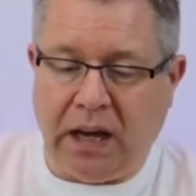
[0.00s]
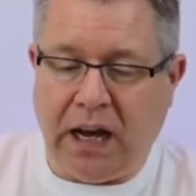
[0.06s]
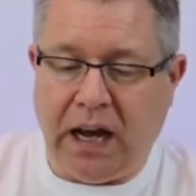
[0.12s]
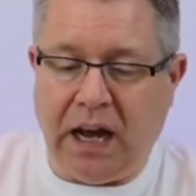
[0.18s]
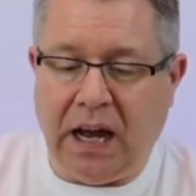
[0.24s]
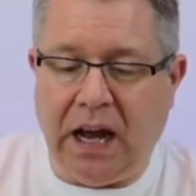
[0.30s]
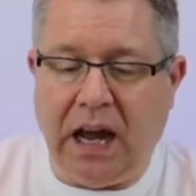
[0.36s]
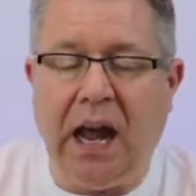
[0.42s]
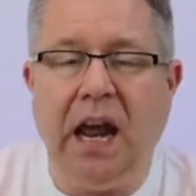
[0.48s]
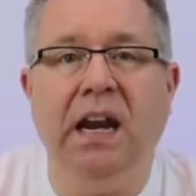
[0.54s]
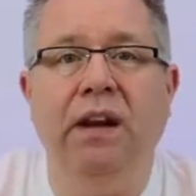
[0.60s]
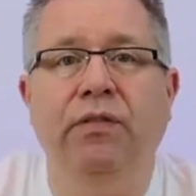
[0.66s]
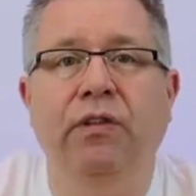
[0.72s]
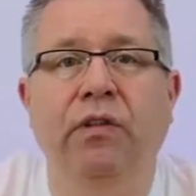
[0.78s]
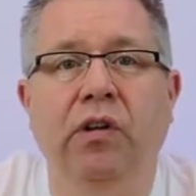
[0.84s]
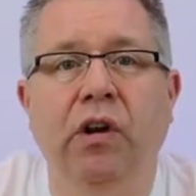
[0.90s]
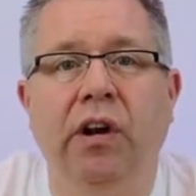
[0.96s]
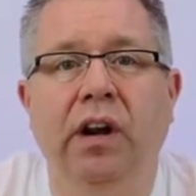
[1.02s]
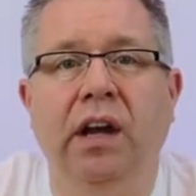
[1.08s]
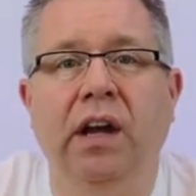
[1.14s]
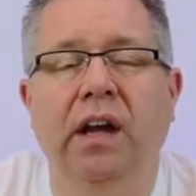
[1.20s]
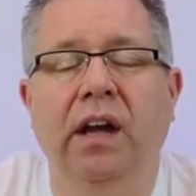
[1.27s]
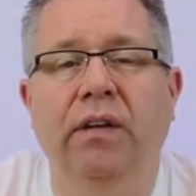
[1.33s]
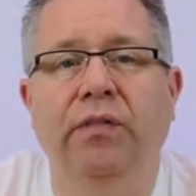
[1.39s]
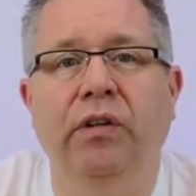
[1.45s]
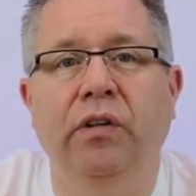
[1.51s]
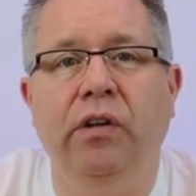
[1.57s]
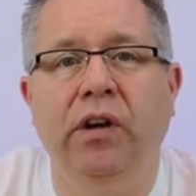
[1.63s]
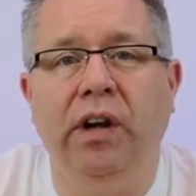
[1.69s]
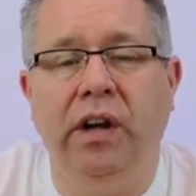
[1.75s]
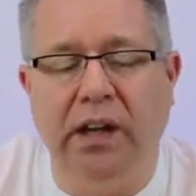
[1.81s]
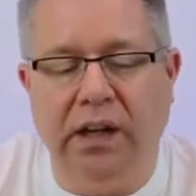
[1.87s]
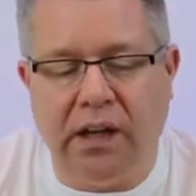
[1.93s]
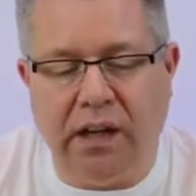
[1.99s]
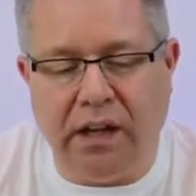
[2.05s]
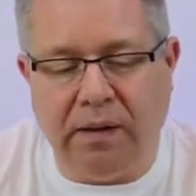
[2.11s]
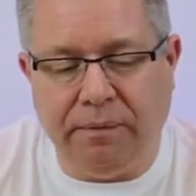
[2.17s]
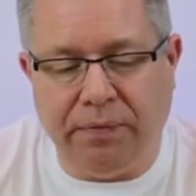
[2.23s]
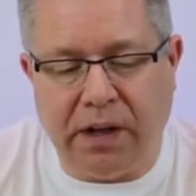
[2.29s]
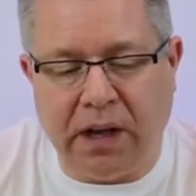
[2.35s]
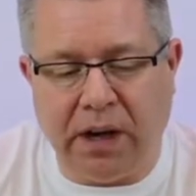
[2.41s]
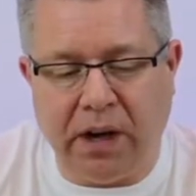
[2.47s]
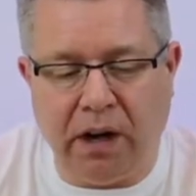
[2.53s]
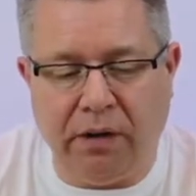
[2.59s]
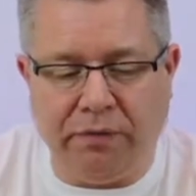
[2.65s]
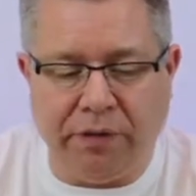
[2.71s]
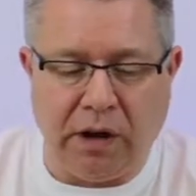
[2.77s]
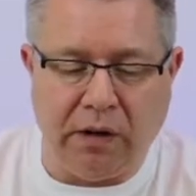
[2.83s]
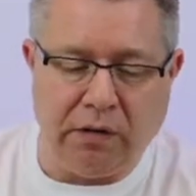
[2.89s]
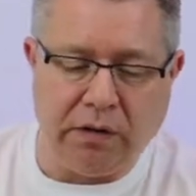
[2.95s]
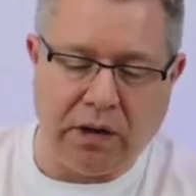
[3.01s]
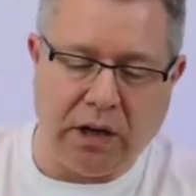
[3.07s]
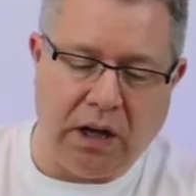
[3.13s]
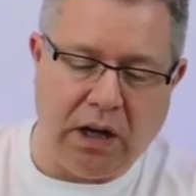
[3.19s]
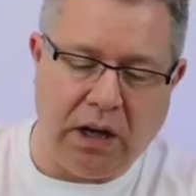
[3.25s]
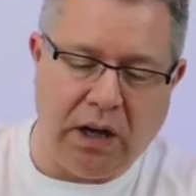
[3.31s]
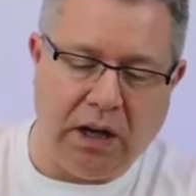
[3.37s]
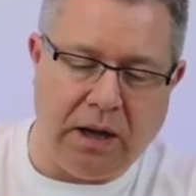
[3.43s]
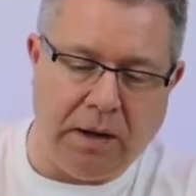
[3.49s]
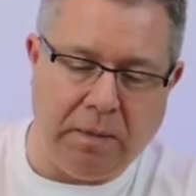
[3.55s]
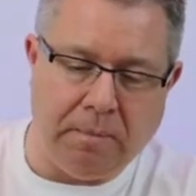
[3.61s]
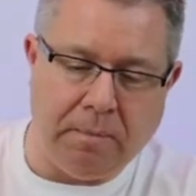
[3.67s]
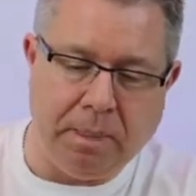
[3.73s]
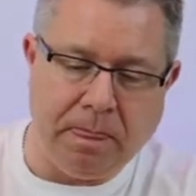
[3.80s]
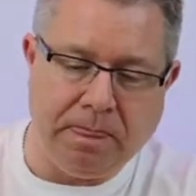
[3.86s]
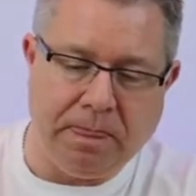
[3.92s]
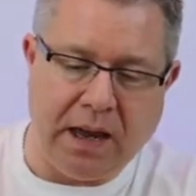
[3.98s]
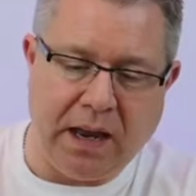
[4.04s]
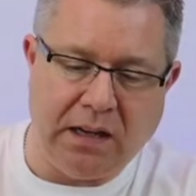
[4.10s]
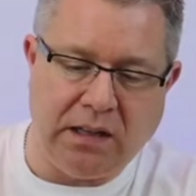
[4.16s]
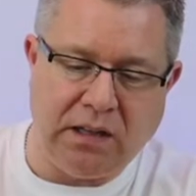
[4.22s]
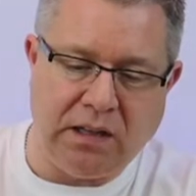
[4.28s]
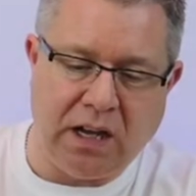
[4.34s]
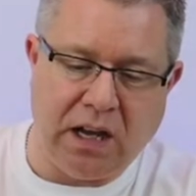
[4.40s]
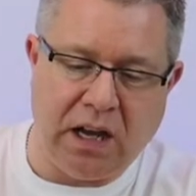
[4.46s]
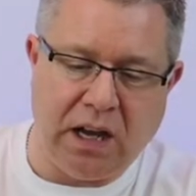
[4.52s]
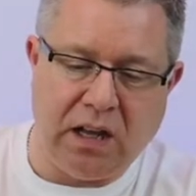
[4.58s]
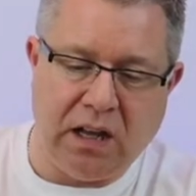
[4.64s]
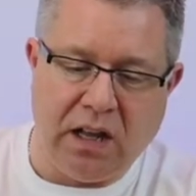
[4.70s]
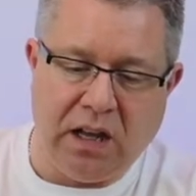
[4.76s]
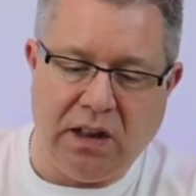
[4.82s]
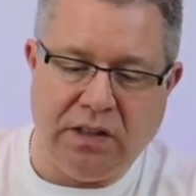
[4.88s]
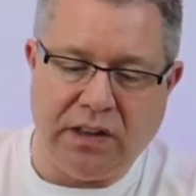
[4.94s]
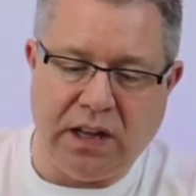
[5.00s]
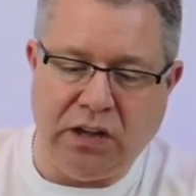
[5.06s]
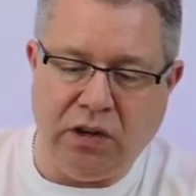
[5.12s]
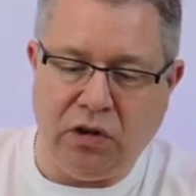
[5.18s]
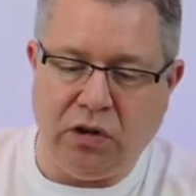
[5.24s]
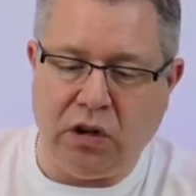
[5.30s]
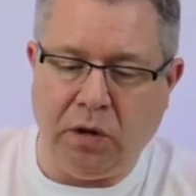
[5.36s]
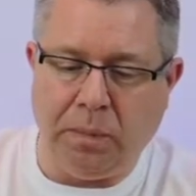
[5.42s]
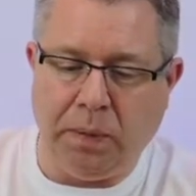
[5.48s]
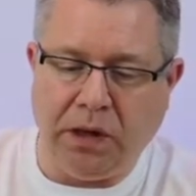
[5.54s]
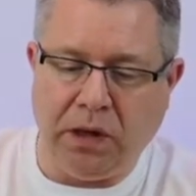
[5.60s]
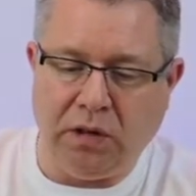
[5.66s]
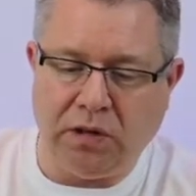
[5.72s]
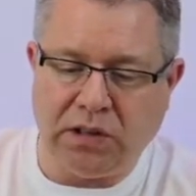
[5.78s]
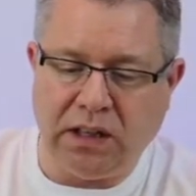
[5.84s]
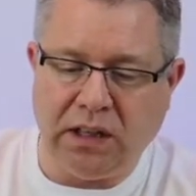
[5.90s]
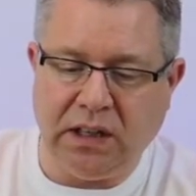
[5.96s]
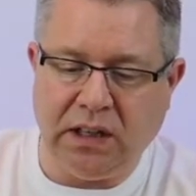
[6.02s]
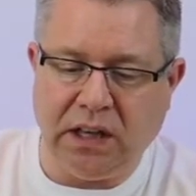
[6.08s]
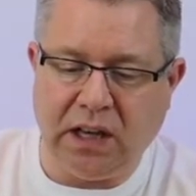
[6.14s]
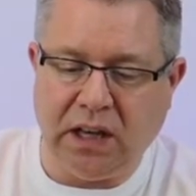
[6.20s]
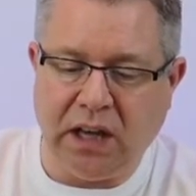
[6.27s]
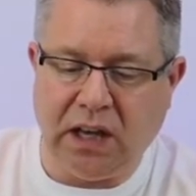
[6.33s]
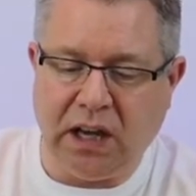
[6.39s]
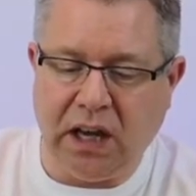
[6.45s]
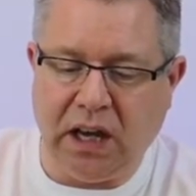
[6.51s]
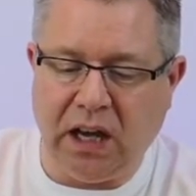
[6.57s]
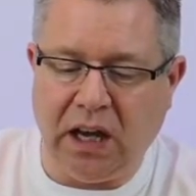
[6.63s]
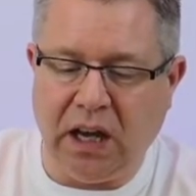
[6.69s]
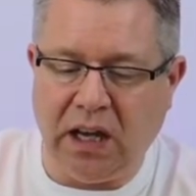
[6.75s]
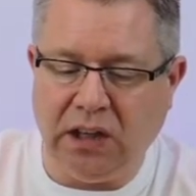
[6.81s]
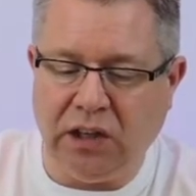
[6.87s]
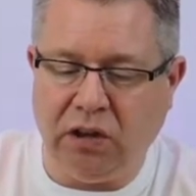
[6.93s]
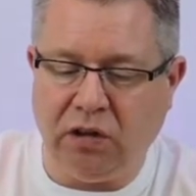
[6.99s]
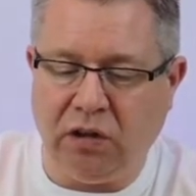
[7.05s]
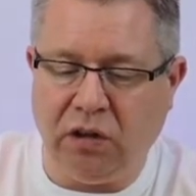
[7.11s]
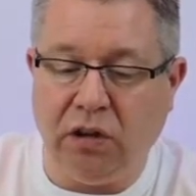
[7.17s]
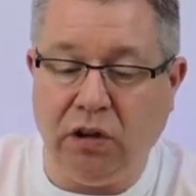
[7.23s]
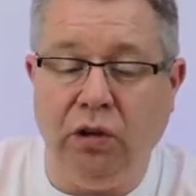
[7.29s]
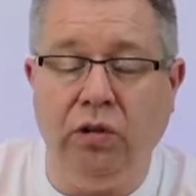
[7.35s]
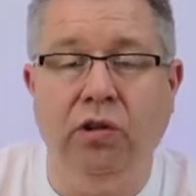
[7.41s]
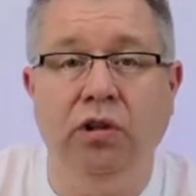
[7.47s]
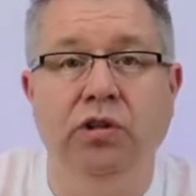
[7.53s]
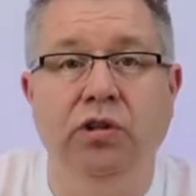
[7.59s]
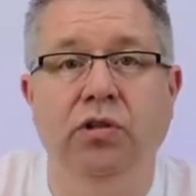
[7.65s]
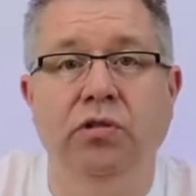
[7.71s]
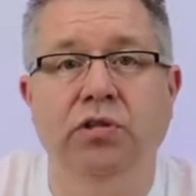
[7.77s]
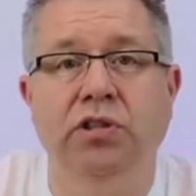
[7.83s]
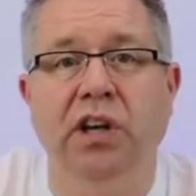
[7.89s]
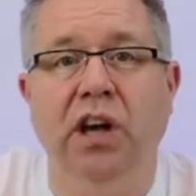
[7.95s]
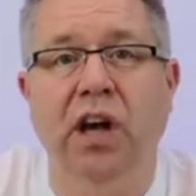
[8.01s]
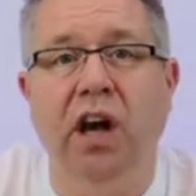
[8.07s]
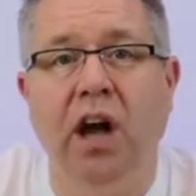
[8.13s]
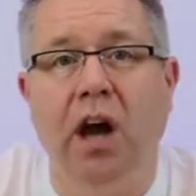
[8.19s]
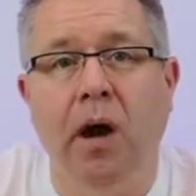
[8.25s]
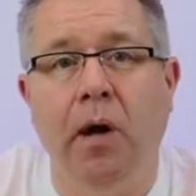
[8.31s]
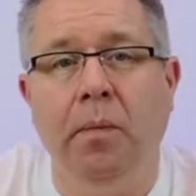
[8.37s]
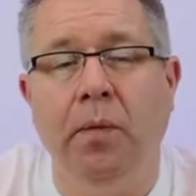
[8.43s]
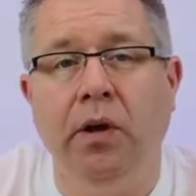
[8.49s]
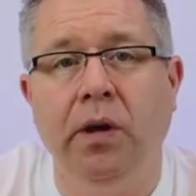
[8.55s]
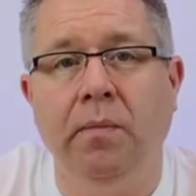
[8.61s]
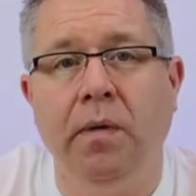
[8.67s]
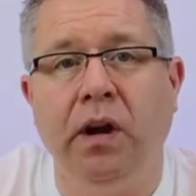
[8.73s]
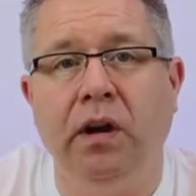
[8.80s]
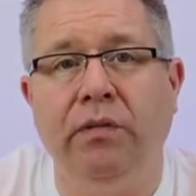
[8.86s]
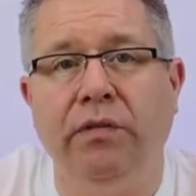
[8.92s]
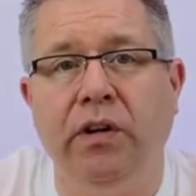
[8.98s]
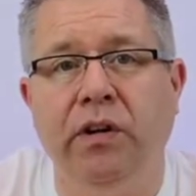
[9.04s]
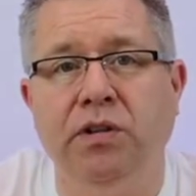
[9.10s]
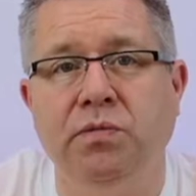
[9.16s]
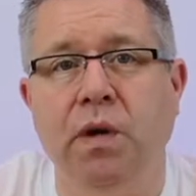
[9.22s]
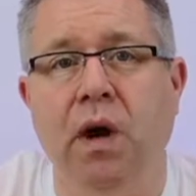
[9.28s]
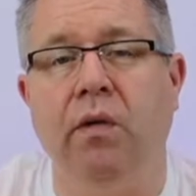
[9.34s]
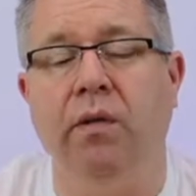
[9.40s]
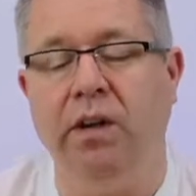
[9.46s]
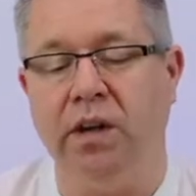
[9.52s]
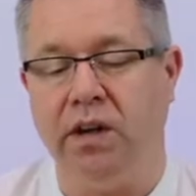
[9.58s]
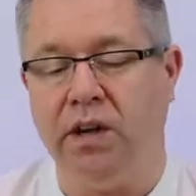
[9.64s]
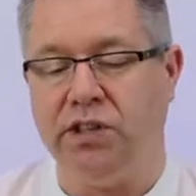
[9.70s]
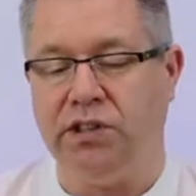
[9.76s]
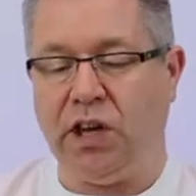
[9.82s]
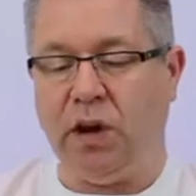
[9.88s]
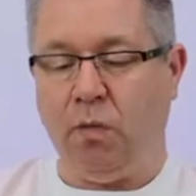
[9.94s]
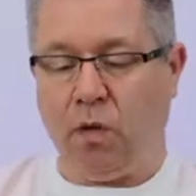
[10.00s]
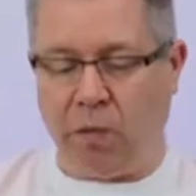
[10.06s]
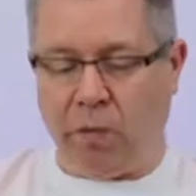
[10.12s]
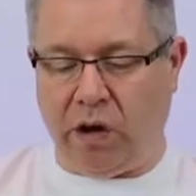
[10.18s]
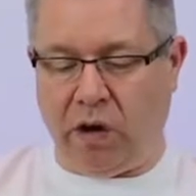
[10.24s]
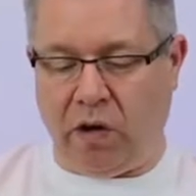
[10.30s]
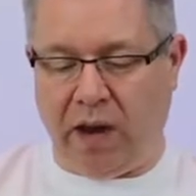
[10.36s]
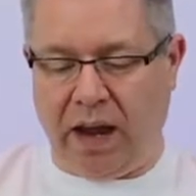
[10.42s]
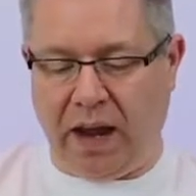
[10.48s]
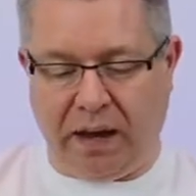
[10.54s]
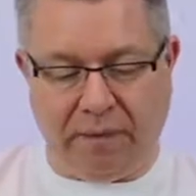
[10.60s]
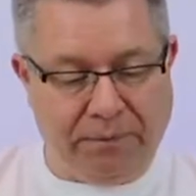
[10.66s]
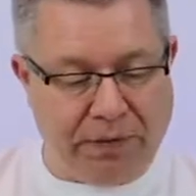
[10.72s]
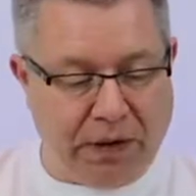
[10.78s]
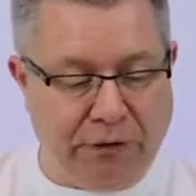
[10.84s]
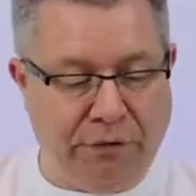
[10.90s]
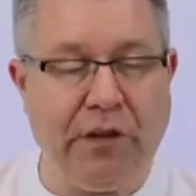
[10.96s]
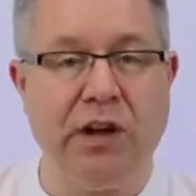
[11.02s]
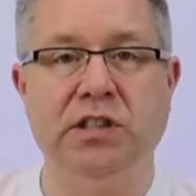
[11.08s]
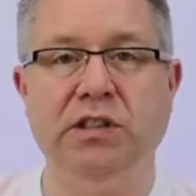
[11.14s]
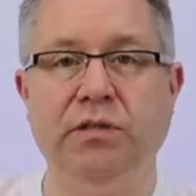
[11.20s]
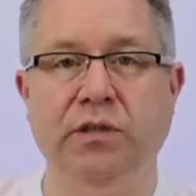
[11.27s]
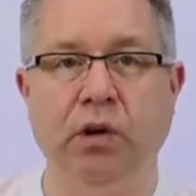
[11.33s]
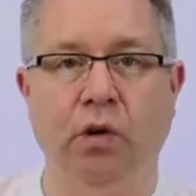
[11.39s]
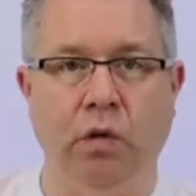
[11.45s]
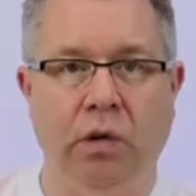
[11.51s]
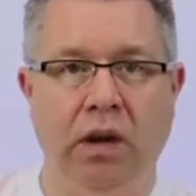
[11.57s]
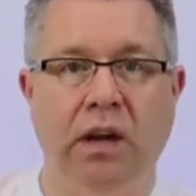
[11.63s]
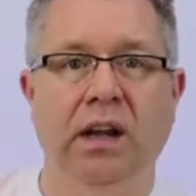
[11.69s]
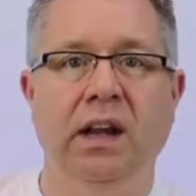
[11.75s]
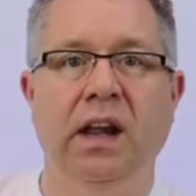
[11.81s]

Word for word: Uh, and if you've got a if you've got a um, an iPhone, um, then uh, then you could be using uh, uh, you could you could use uh, a Boya microphone as well. So what have we got here? First of all,